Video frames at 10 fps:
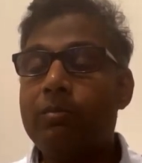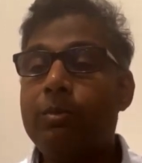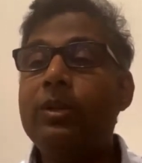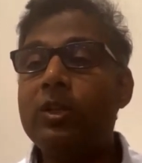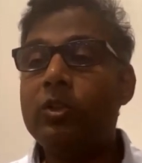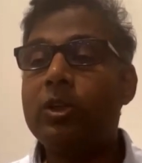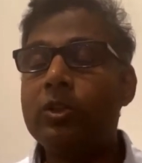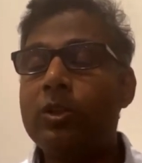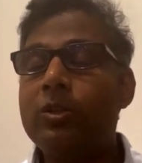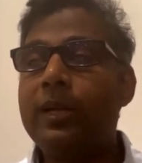put this
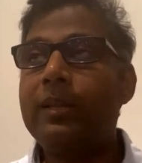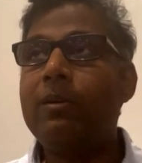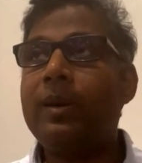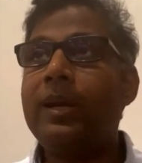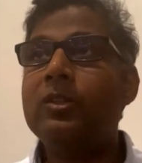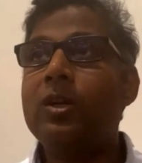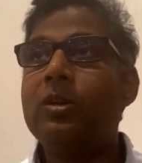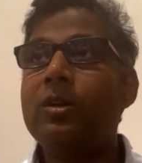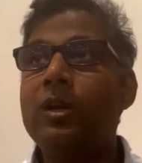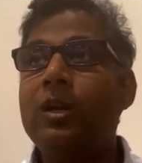structure together, right?
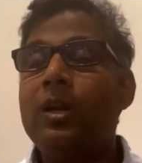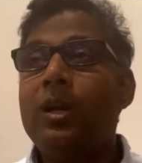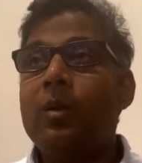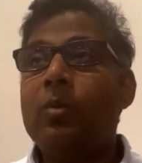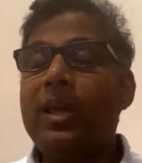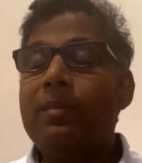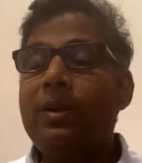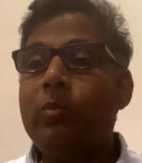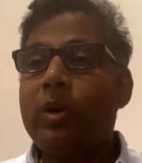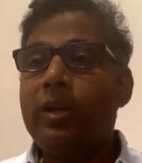So we have
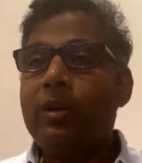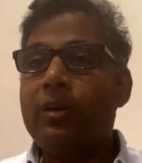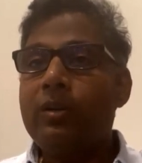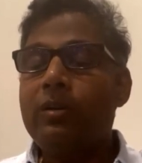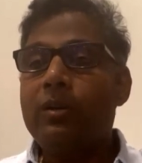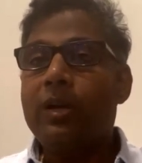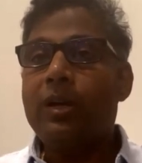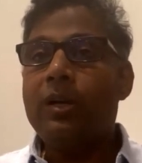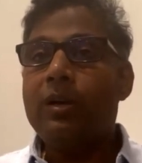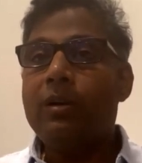been working on
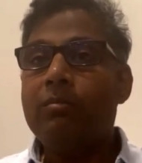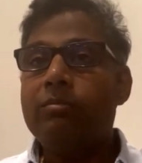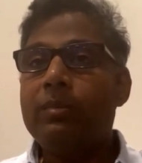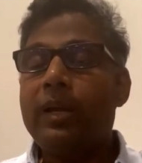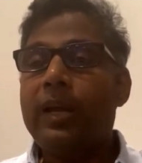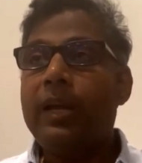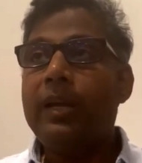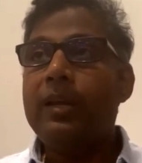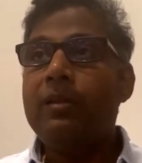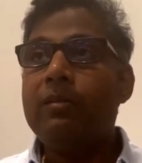
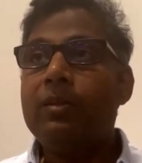a